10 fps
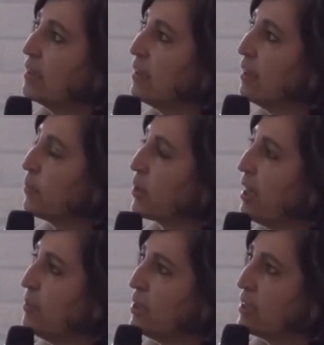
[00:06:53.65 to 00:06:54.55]
The
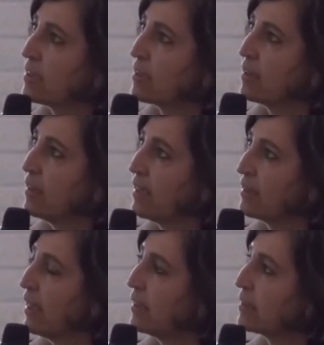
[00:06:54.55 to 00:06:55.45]
Prime Minister
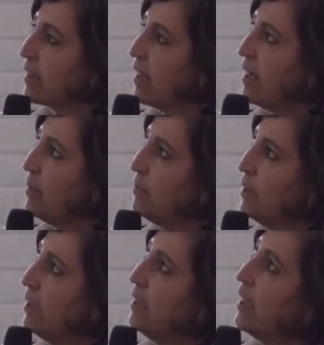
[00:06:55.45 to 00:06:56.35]
at that
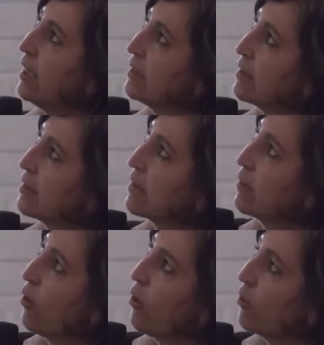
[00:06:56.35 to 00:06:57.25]
time, and this is
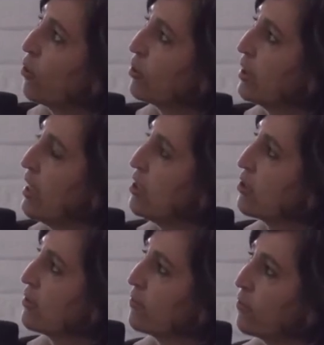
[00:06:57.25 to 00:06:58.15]
a long
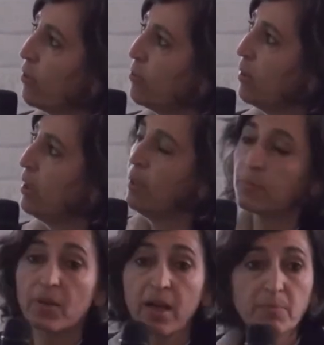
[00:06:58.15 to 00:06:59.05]
quotation from
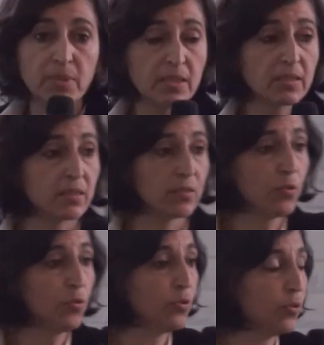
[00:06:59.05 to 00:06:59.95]
Prime Minister
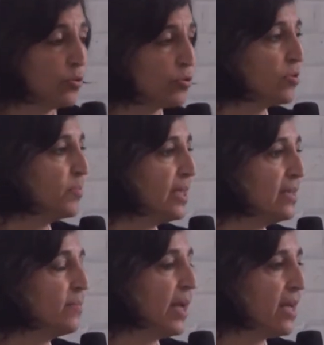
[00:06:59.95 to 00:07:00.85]
who used to be
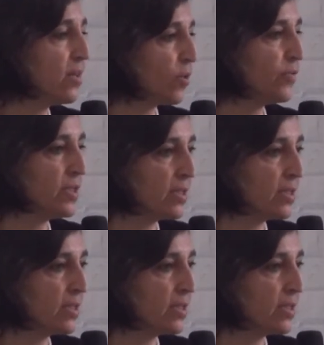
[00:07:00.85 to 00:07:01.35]
the mayor of